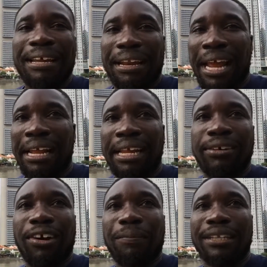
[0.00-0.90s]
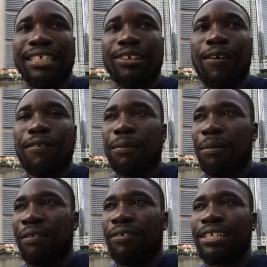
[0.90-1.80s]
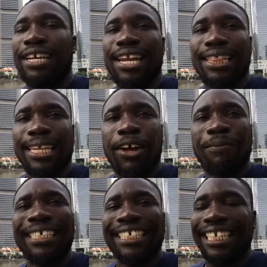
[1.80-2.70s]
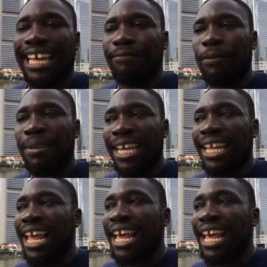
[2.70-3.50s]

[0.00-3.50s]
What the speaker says: And I talk about this often, but my friend Jonathan helped me see that for me,